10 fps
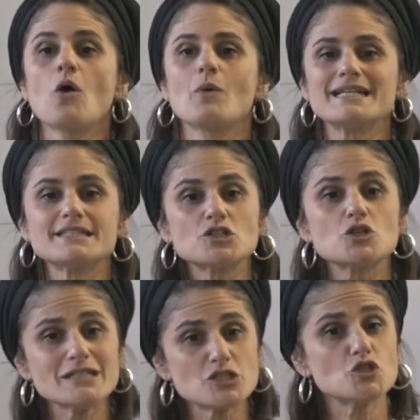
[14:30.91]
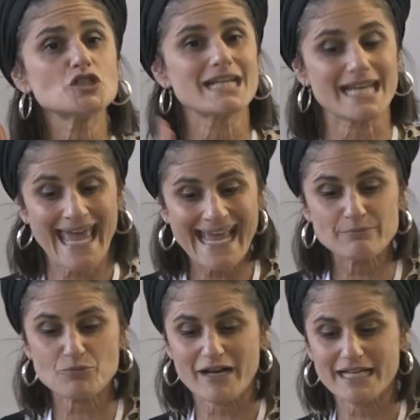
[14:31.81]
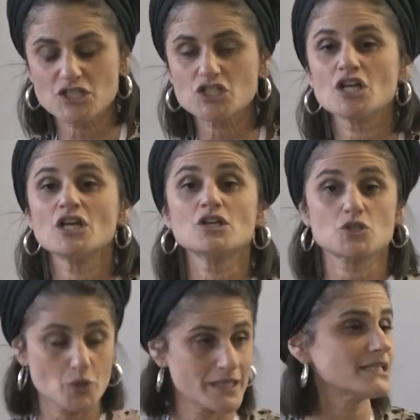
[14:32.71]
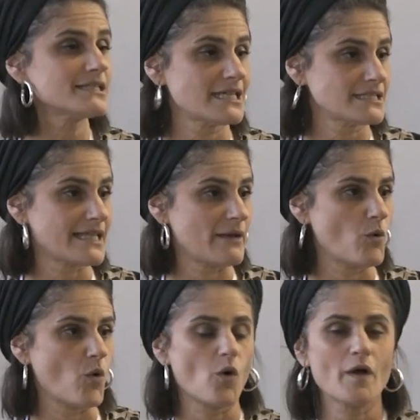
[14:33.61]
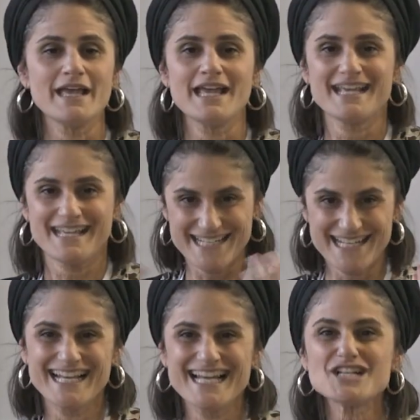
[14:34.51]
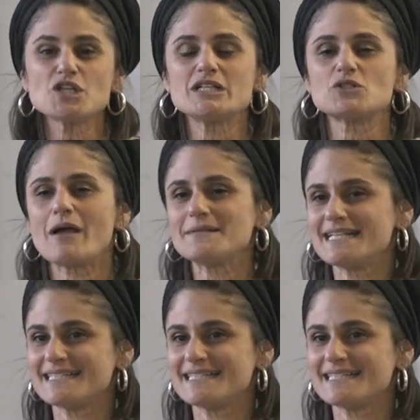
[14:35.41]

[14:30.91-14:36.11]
when as a Jewish student in Cambridge, during the Six-Day War, he literally describes it.